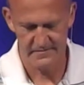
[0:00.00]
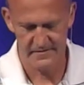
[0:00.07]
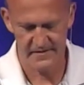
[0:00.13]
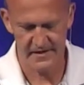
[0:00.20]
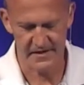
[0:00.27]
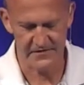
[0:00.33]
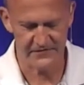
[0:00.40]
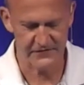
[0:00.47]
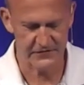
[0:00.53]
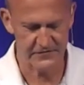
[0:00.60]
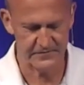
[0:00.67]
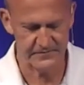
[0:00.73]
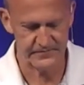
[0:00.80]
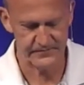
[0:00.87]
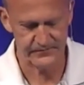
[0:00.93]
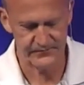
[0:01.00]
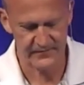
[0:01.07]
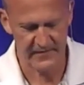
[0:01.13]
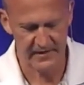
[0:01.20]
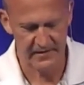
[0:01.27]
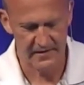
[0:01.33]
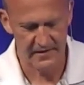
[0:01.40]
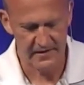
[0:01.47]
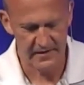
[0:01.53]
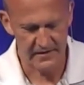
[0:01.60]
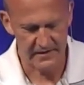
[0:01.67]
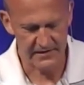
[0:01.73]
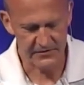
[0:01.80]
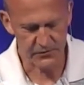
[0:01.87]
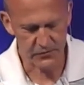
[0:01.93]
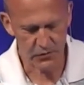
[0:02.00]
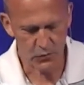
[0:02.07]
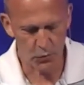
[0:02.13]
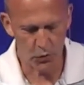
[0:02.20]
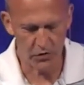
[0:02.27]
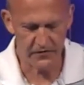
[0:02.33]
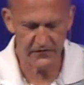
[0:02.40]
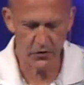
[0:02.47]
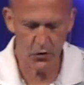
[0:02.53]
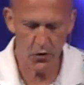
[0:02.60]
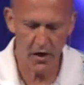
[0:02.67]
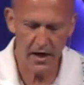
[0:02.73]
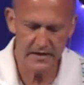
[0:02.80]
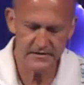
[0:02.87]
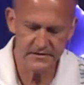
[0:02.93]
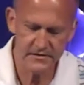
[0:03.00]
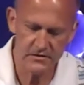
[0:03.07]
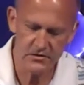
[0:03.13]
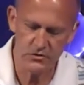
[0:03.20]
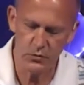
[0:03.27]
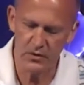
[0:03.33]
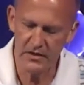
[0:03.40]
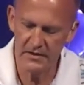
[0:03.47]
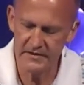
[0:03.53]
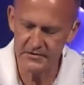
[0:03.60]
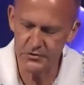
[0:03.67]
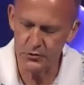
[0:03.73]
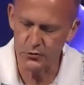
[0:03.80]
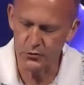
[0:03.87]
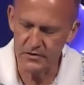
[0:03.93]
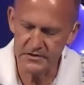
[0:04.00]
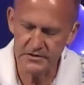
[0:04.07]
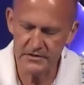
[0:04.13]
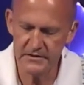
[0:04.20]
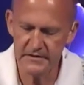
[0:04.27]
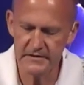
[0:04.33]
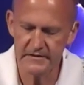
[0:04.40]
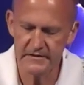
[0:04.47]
Thankful. Let the word of Christ dwell in you richly,